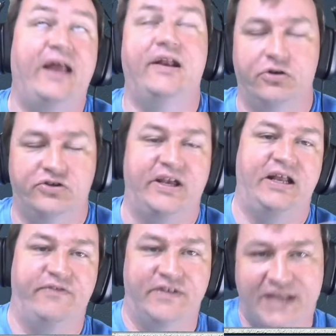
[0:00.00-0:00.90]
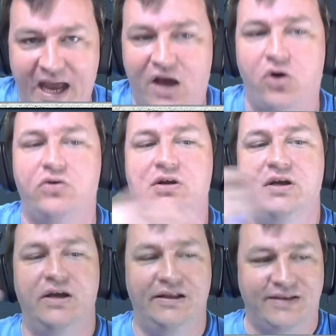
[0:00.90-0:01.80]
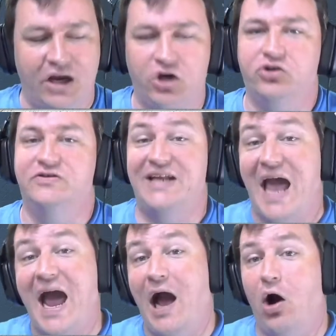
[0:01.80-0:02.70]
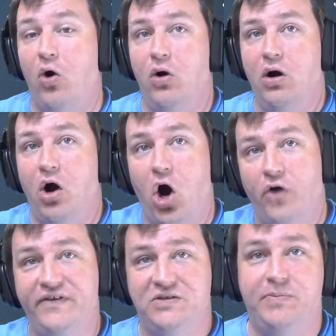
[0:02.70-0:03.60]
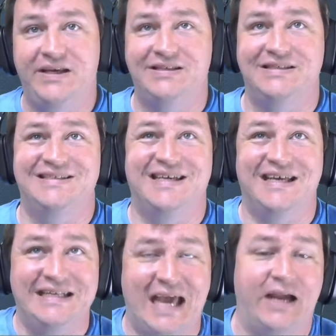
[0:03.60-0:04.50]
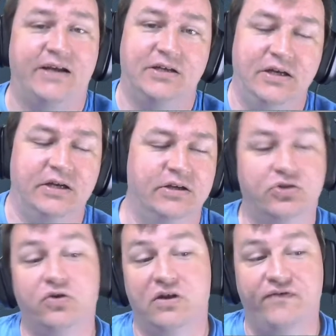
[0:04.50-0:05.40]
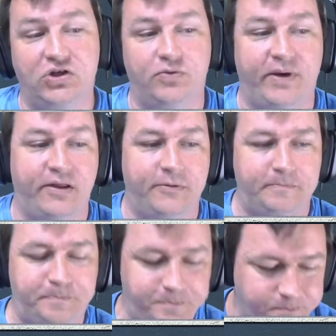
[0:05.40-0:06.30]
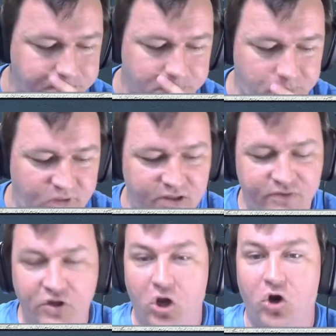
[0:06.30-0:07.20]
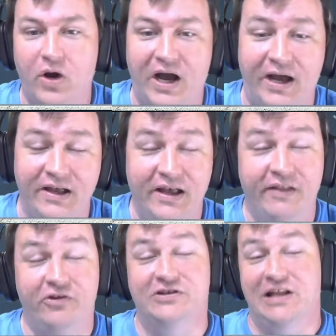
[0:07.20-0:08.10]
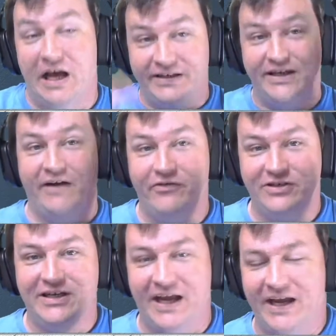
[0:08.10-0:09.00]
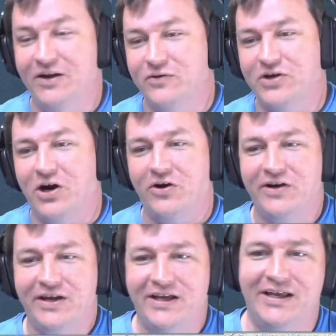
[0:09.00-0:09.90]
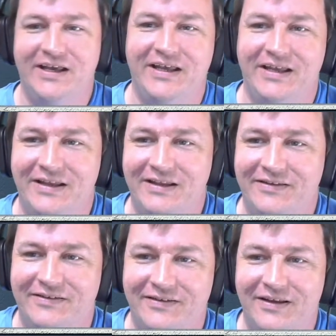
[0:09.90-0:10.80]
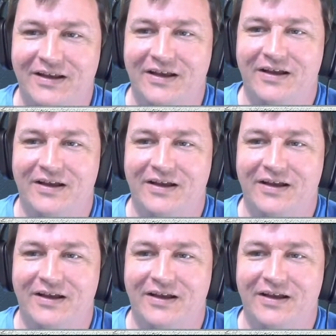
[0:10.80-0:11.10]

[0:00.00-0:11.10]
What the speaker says: of the town, its characters, and how all these pieces connect to the adventure path. So there's a lot to cover tonight. Otari is